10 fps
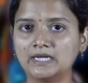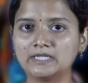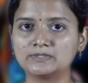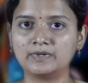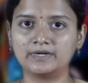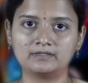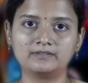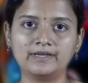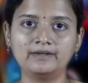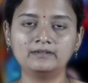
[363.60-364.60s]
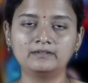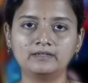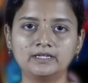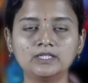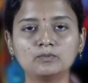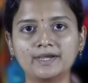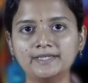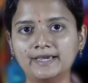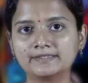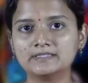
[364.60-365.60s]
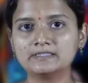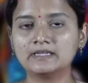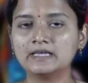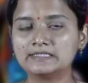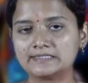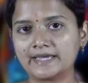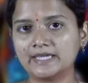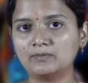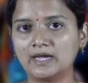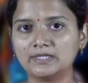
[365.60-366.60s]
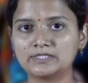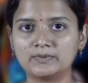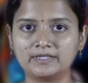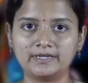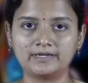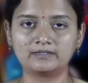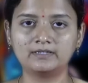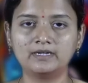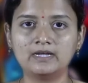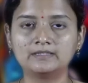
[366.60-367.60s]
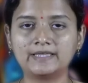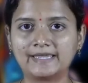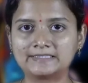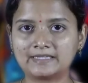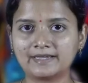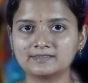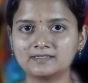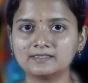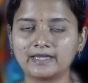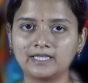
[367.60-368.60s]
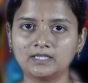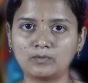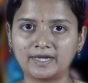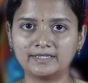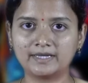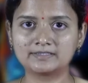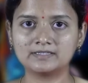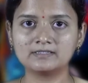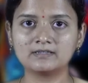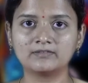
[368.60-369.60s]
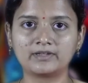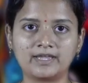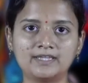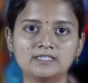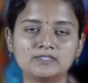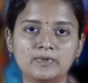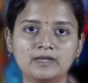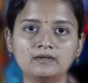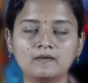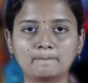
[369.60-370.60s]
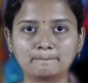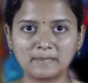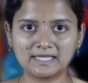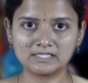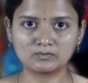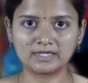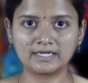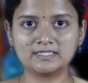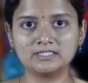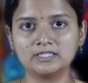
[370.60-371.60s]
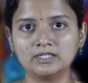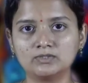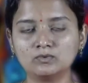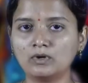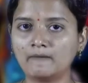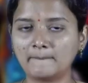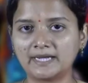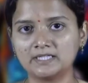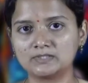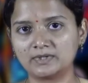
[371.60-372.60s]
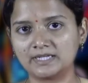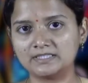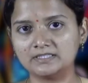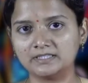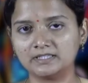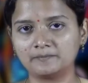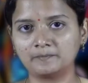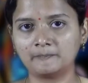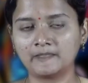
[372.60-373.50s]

values were there. In the y-axis, psi values were there. The x-axis and the y-axis, the ranges were plus 180 degree to minus 180 degree.